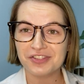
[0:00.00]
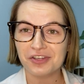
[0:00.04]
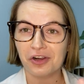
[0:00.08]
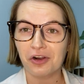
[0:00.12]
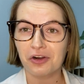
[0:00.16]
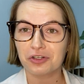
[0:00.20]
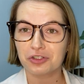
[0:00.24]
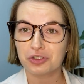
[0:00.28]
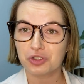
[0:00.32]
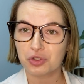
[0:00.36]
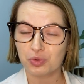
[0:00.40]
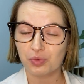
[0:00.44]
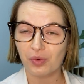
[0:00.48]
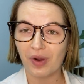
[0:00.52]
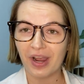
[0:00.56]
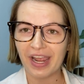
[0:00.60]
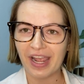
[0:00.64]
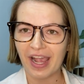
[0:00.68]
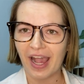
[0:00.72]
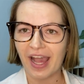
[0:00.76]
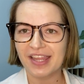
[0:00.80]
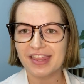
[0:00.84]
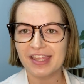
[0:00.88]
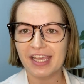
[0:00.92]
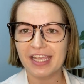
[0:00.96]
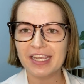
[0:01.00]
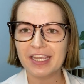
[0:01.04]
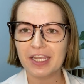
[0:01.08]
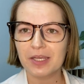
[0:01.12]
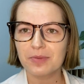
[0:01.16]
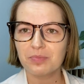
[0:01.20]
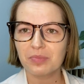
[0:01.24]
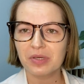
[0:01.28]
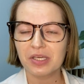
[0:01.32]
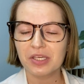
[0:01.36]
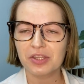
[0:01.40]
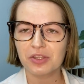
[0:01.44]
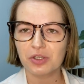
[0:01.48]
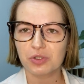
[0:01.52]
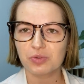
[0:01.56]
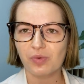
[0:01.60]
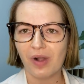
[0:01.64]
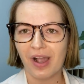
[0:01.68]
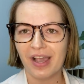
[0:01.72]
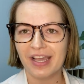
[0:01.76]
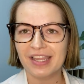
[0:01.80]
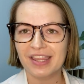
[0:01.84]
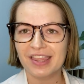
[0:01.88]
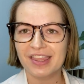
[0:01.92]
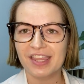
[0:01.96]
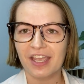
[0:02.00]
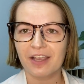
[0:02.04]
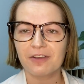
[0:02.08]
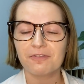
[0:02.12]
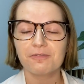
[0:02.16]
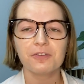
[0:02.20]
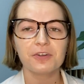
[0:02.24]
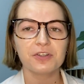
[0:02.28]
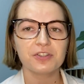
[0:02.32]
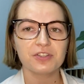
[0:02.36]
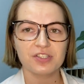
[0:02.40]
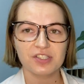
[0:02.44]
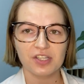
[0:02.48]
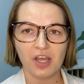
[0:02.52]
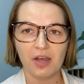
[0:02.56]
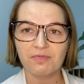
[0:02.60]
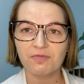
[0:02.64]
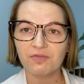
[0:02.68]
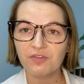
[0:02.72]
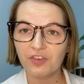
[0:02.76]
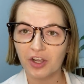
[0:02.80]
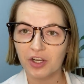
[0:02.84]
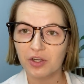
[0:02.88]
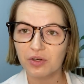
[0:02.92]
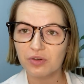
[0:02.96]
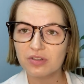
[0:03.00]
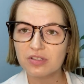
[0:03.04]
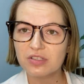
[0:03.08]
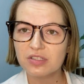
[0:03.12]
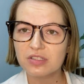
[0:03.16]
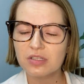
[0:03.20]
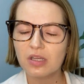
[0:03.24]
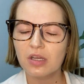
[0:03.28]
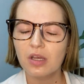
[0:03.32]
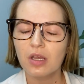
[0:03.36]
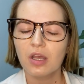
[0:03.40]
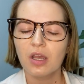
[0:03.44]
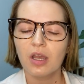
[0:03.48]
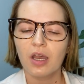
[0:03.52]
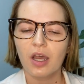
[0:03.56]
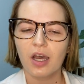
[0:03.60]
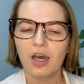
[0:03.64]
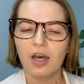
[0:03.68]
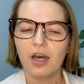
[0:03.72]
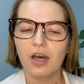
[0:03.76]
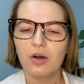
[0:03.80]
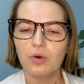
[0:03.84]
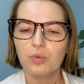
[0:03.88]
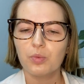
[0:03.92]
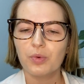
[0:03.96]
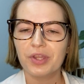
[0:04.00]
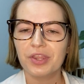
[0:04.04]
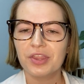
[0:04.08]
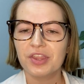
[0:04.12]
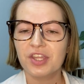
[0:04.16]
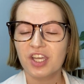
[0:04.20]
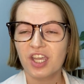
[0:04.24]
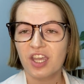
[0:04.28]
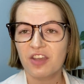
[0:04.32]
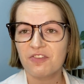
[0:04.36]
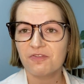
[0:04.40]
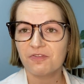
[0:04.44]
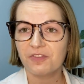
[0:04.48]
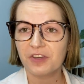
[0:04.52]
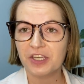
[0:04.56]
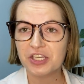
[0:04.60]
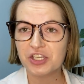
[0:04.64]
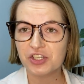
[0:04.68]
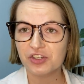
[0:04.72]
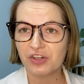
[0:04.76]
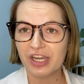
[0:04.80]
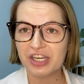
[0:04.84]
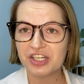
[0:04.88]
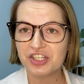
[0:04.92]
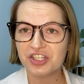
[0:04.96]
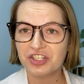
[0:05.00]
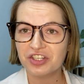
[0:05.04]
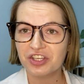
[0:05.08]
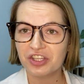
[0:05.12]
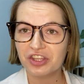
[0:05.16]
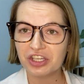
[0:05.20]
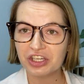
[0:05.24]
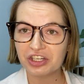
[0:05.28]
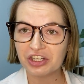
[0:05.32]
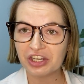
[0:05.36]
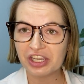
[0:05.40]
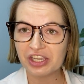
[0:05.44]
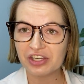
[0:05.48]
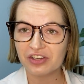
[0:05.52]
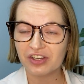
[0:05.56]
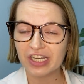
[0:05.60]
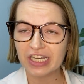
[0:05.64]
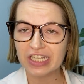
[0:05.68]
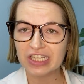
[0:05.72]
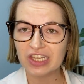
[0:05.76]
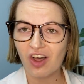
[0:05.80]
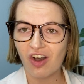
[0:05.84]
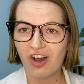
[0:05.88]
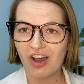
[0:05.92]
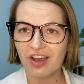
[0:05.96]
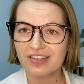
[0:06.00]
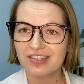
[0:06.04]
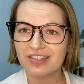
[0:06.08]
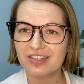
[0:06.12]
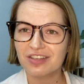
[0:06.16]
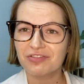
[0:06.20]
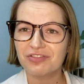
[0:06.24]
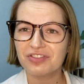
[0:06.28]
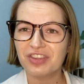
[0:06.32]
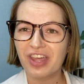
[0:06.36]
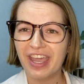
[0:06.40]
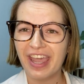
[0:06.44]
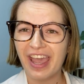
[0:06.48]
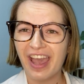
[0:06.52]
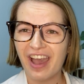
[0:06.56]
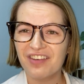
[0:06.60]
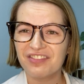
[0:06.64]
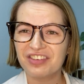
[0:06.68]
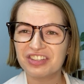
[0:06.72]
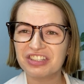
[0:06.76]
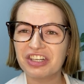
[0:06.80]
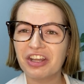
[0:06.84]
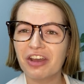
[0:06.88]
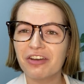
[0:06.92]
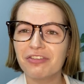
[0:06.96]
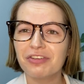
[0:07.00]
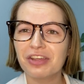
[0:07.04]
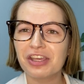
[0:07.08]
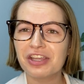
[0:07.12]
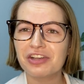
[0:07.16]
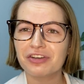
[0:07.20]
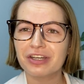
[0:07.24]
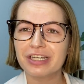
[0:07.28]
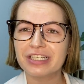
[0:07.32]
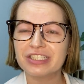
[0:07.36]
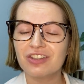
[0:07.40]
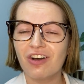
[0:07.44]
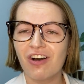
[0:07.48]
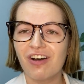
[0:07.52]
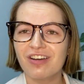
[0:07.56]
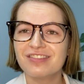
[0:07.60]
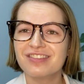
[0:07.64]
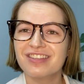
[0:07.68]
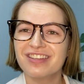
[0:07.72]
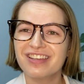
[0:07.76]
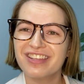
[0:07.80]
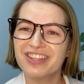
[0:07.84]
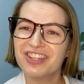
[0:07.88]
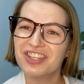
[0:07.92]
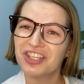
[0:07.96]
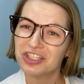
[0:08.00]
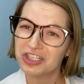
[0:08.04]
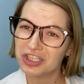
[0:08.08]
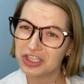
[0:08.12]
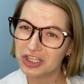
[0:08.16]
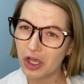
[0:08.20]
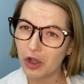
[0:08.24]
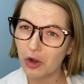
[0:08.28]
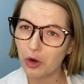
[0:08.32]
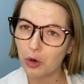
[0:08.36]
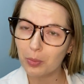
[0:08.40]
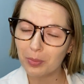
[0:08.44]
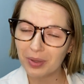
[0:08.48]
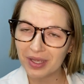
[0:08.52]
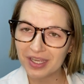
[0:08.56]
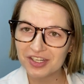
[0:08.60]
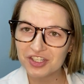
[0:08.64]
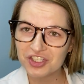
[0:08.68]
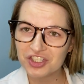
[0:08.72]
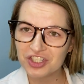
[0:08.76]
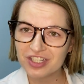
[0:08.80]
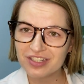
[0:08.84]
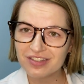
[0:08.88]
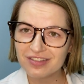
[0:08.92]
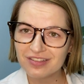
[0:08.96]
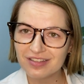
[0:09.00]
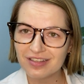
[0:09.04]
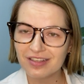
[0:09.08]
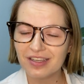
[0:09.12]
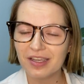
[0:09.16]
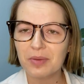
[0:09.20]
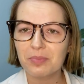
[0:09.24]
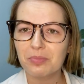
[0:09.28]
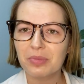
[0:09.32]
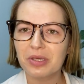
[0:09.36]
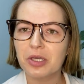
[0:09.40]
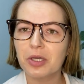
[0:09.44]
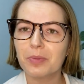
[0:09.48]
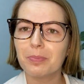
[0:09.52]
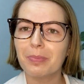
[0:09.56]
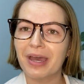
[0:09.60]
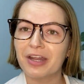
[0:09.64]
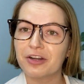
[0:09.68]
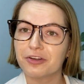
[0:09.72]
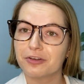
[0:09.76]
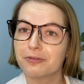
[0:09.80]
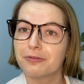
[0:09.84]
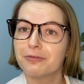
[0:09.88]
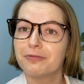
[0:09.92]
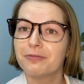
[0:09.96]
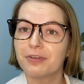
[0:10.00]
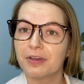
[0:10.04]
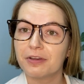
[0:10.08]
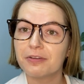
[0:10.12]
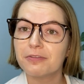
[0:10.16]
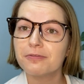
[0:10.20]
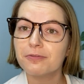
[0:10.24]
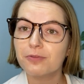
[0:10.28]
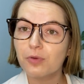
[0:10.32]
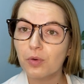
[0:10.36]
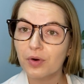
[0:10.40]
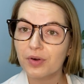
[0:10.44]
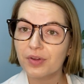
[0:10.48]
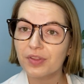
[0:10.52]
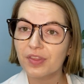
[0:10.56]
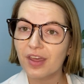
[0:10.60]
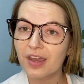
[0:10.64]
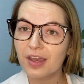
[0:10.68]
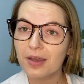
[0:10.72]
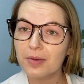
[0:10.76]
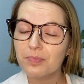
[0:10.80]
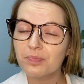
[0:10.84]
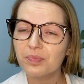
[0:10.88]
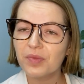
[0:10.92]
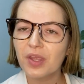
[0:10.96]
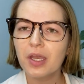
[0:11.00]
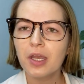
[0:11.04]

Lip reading: are great, and they can be the right thing for some folks with the configuration of their hearing loss. If they have enough hearing loss in the low pitches, it can be a better fit for them.